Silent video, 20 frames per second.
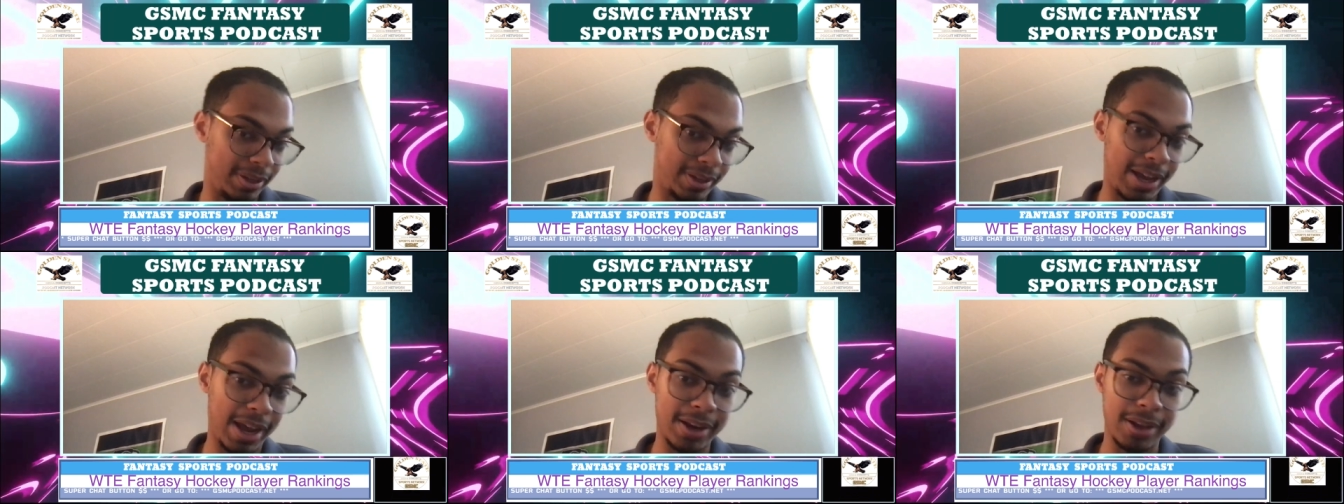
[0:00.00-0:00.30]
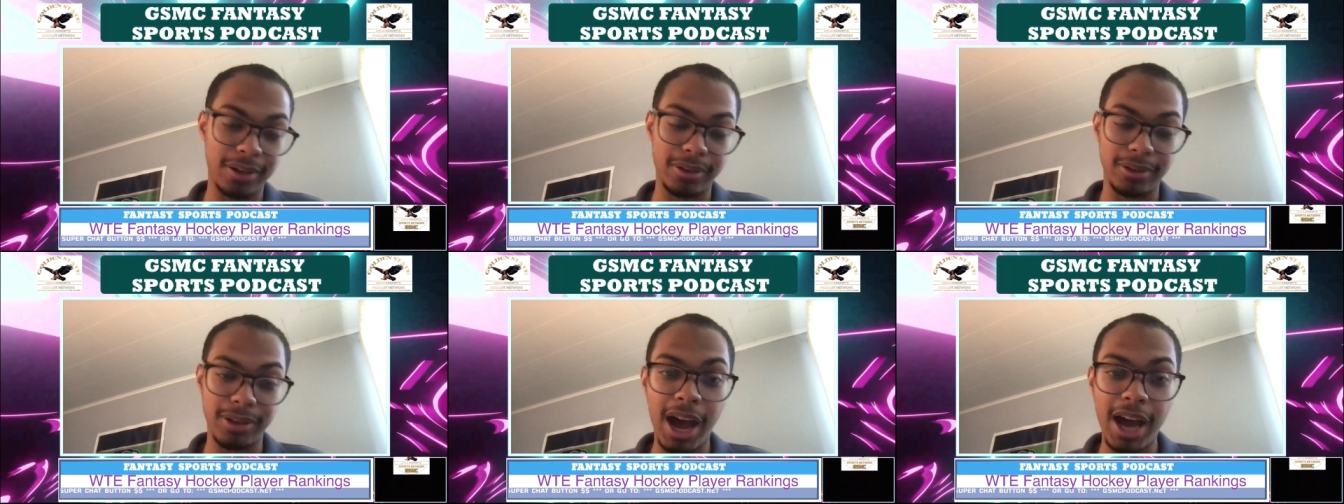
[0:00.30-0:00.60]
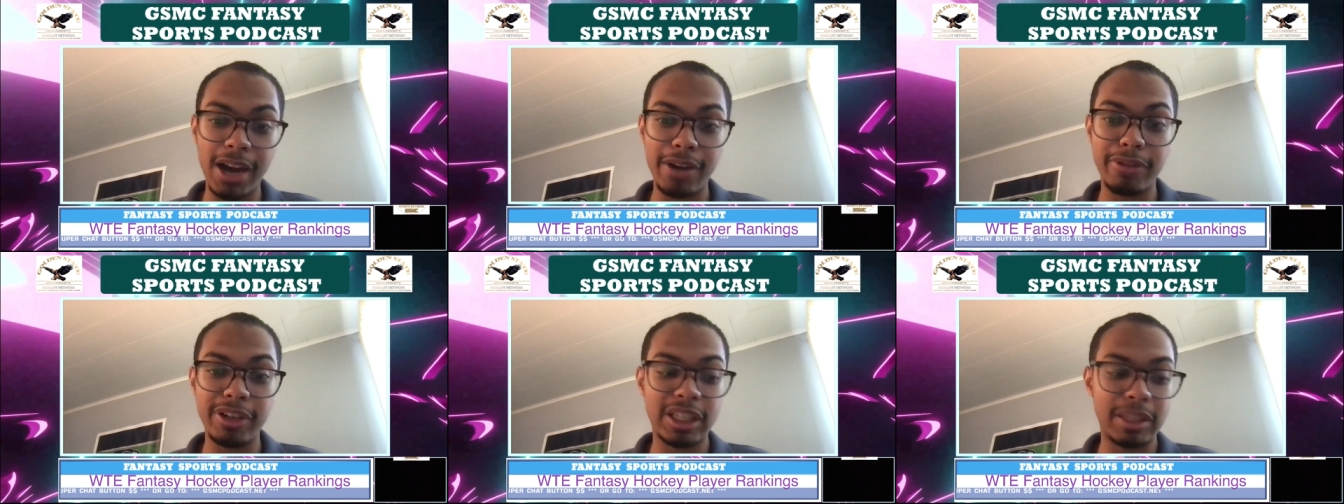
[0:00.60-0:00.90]
getting a
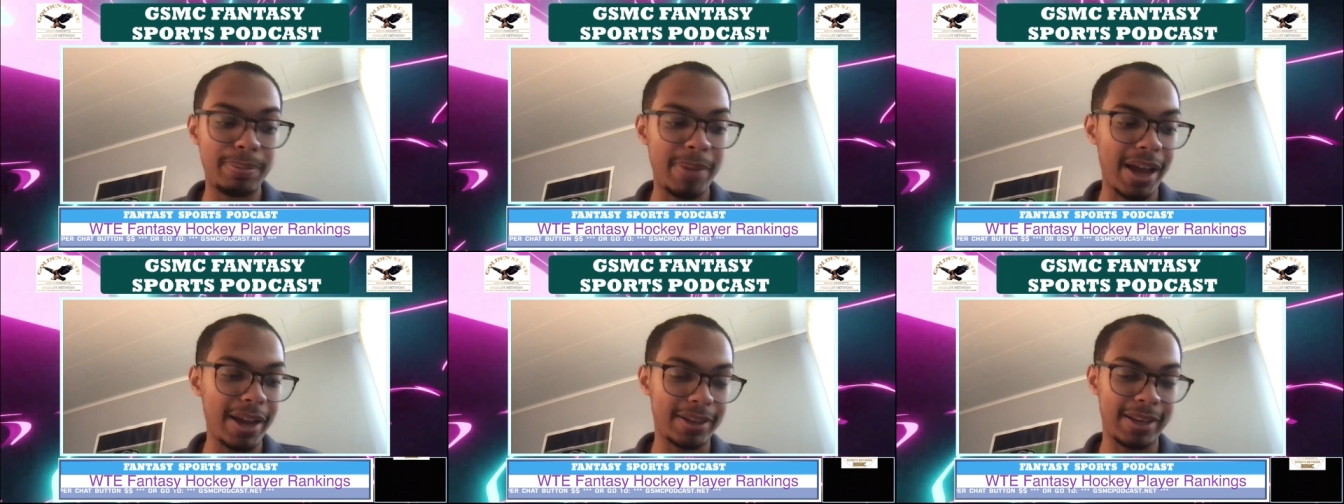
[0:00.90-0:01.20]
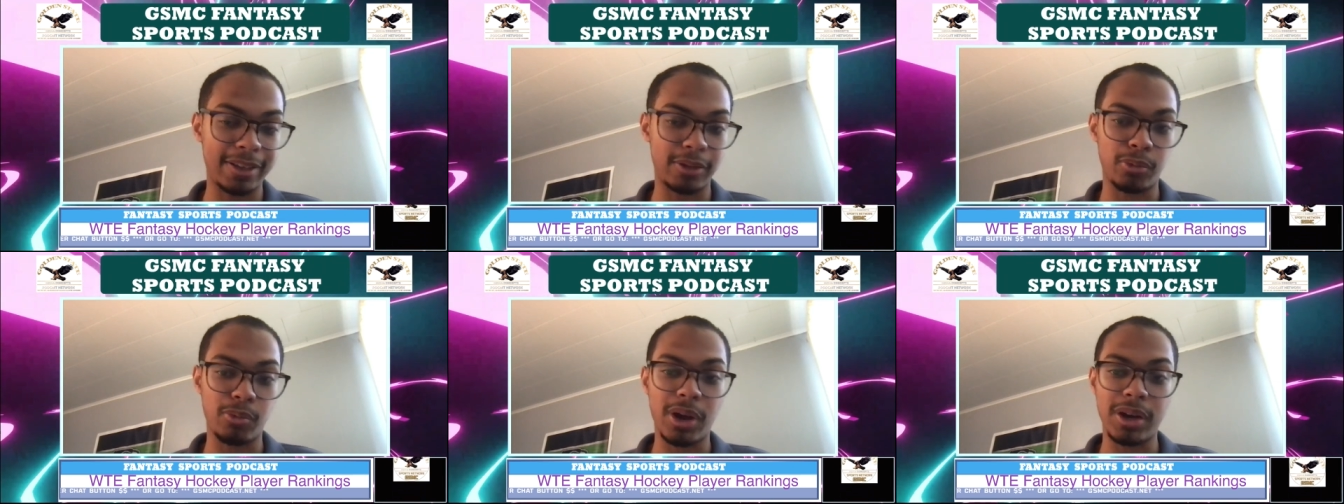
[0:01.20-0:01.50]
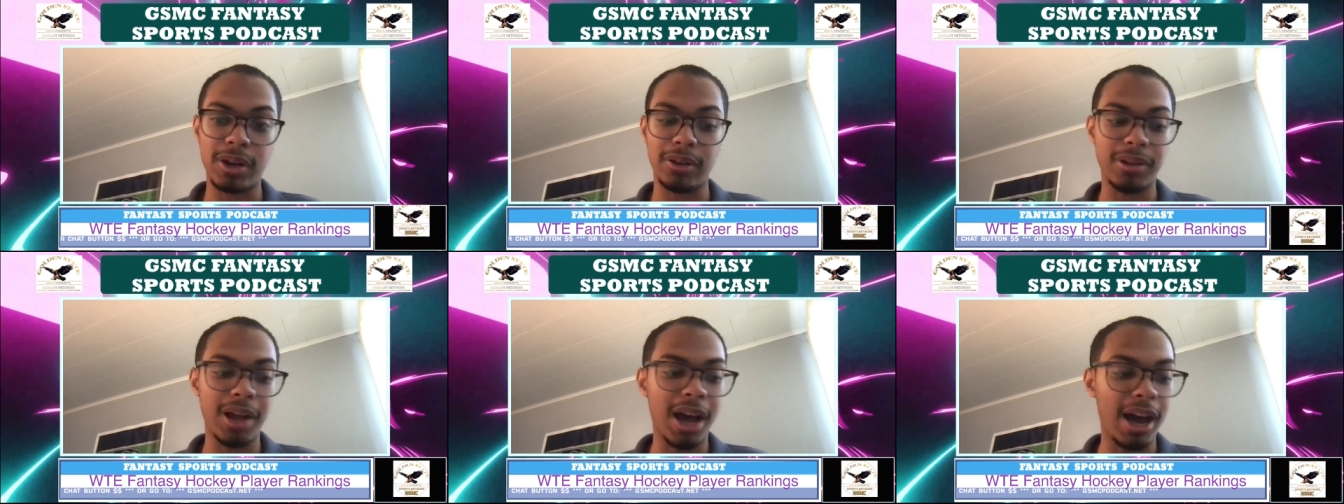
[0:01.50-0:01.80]
lot of respect, has won
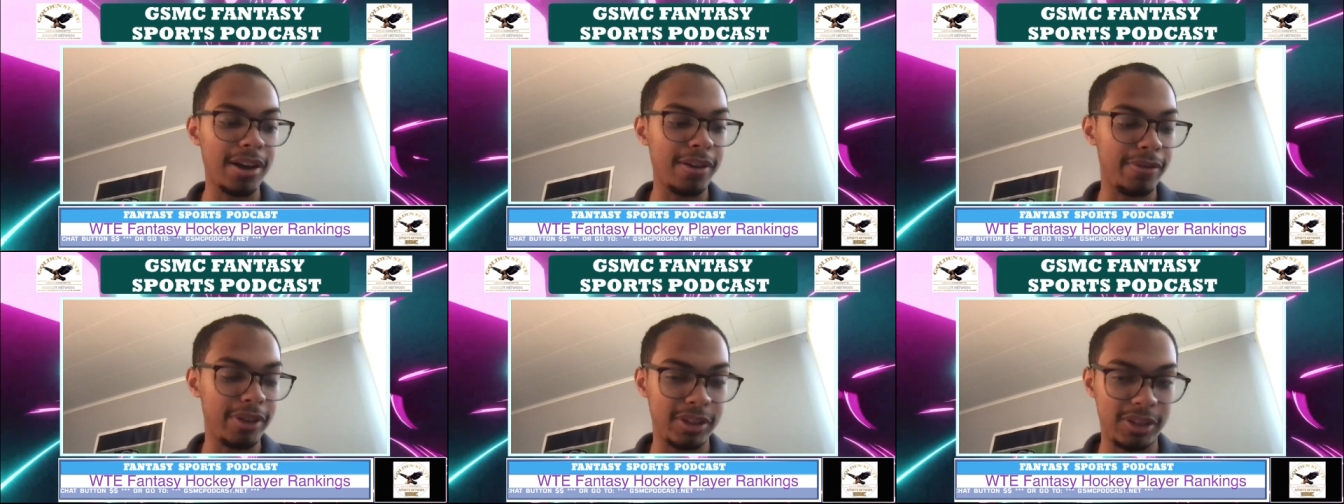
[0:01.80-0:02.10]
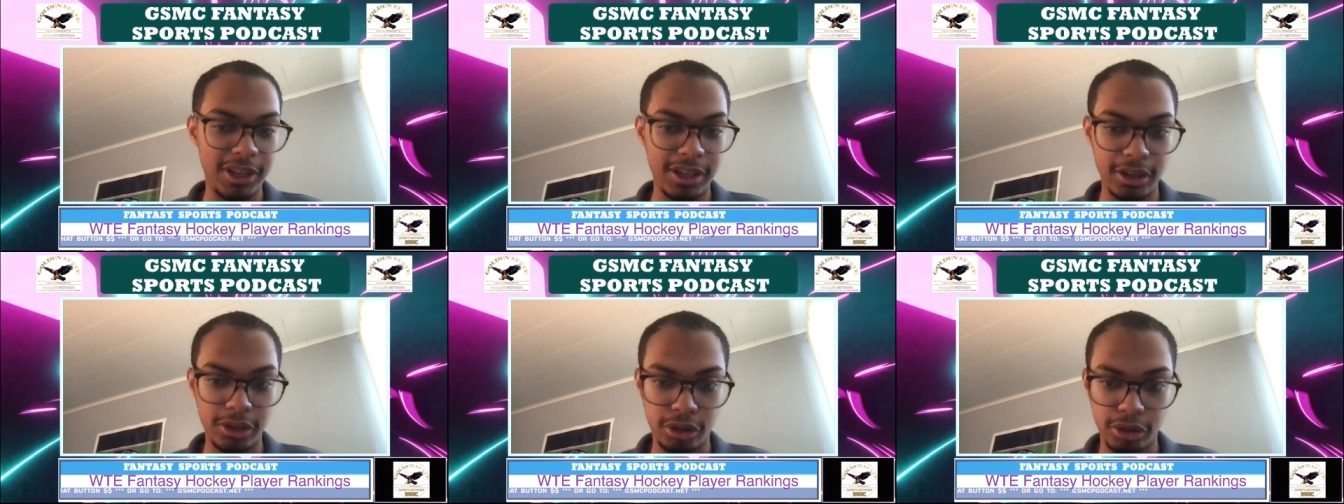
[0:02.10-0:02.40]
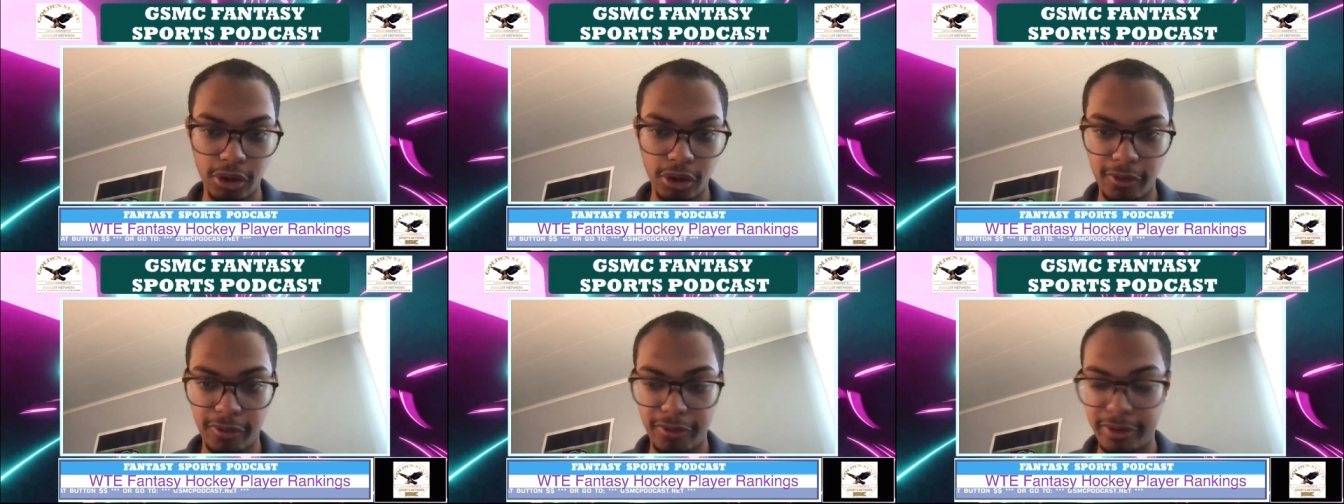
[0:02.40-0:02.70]
a lot of Vezina
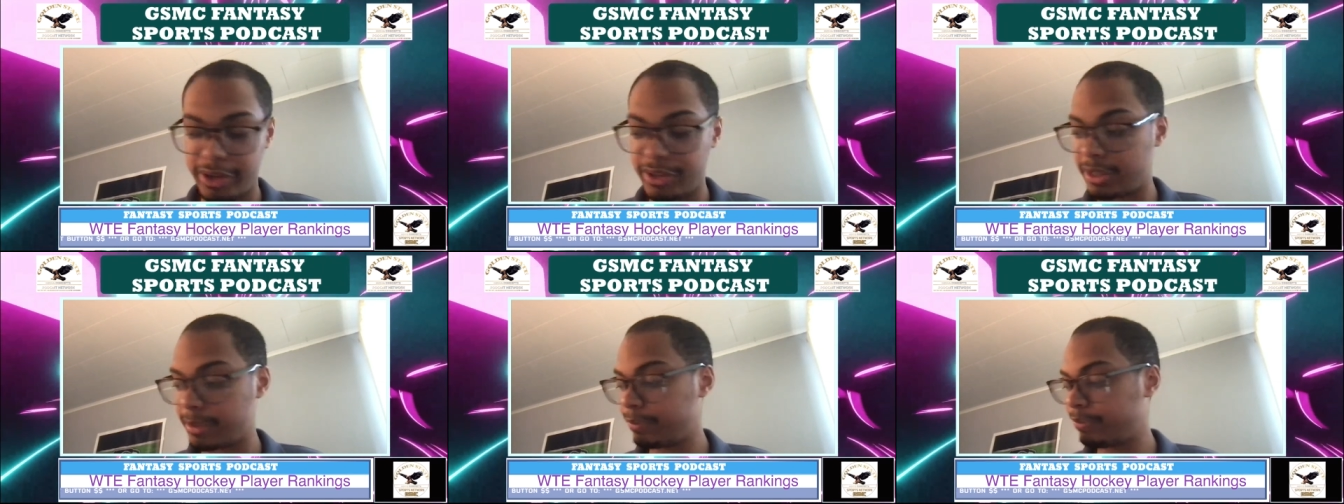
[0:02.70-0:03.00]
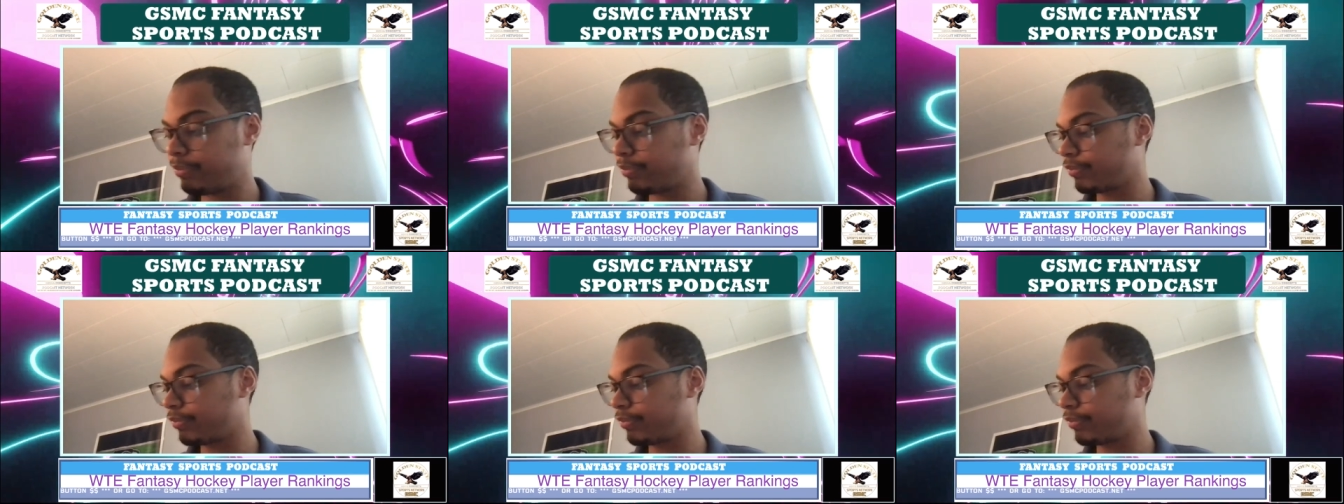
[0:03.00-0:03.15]
trophies,